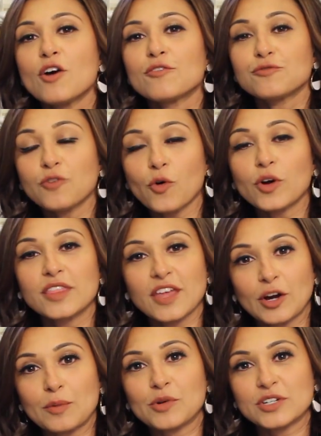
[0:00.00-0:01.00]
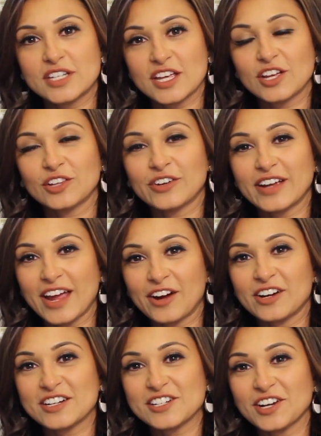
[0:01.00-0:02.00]
for their particular
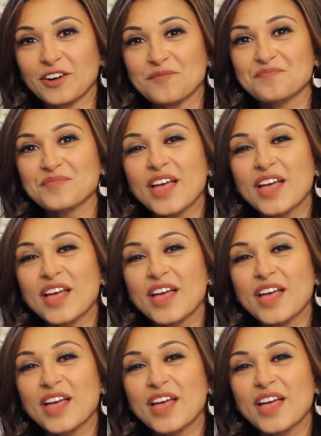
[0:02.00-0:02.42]
character.